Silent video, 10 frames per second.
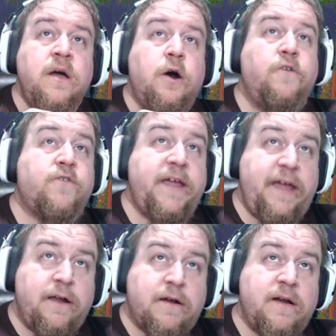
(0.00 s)
over
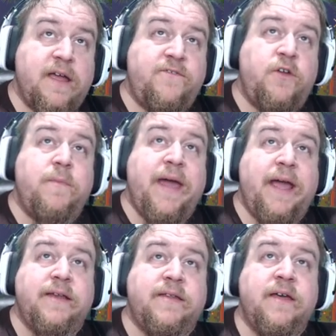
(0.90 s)
here, if you
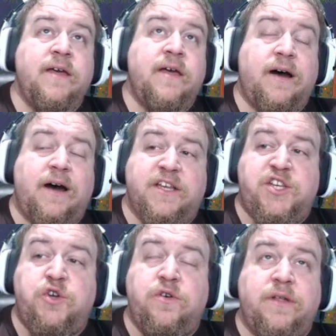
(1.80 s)
made
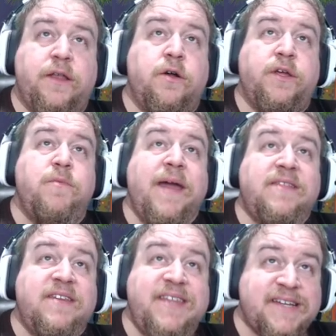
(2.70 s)
you made
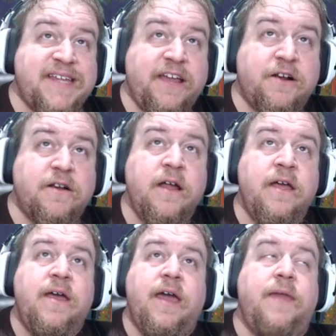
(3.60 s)
the dictator,
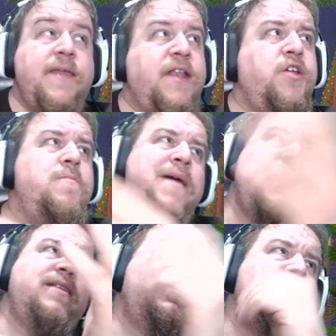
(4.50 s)
and then you
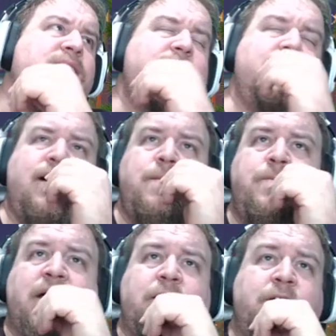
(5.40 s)
made the
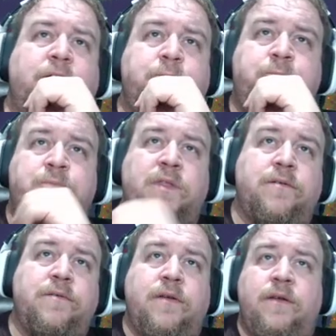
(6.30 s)
I don't
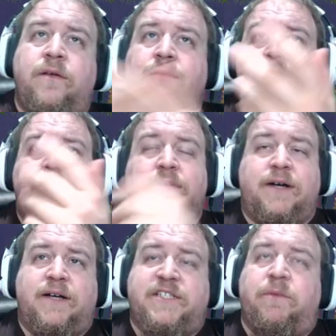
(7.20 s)

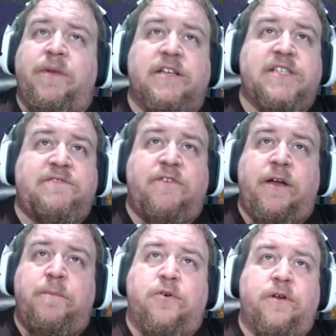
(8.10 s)
know, someone else that's very
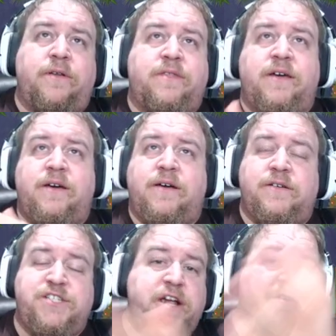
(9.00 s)
important, the
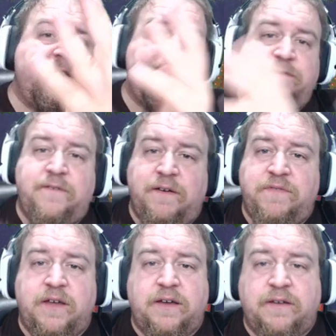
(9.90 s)
sheriff
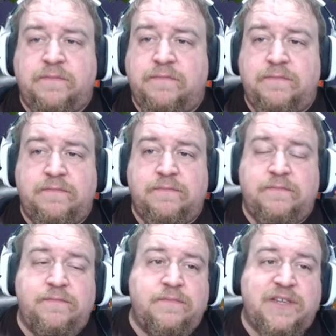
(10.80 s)
of the
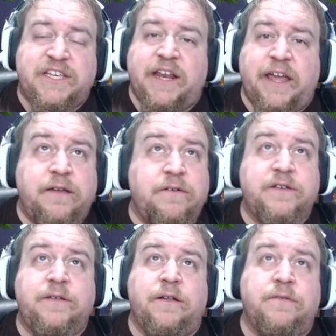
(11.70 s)
city, or
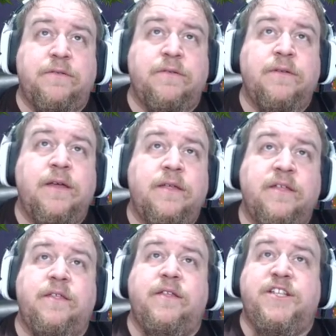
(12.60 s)
you know,
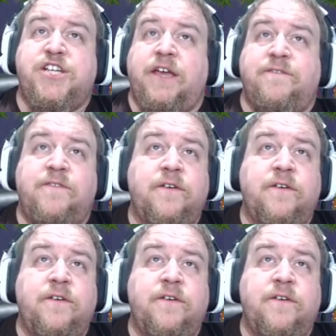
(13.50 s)
the chief.